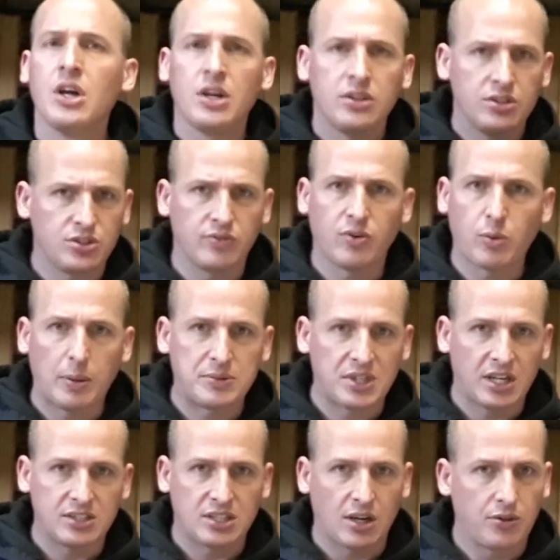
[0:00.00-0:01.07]
There's other
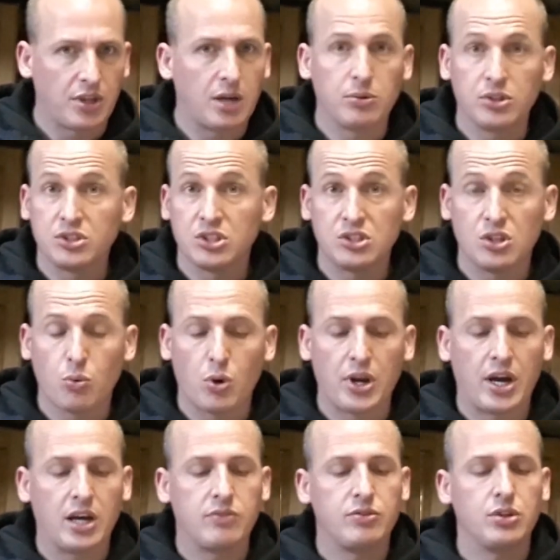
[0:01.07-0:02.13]
websites out there, but this is the one
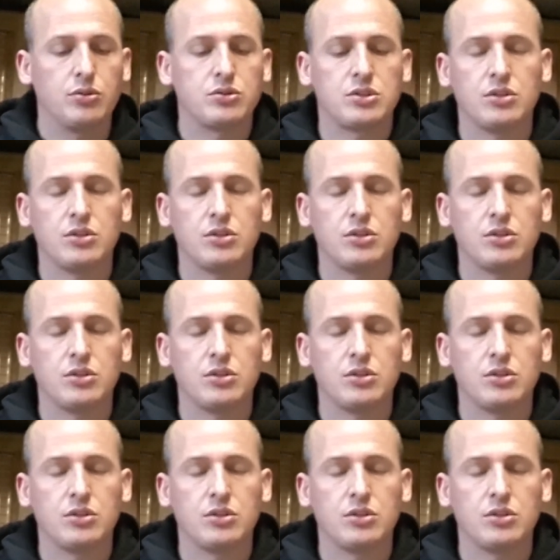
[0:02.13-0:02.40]
I've used.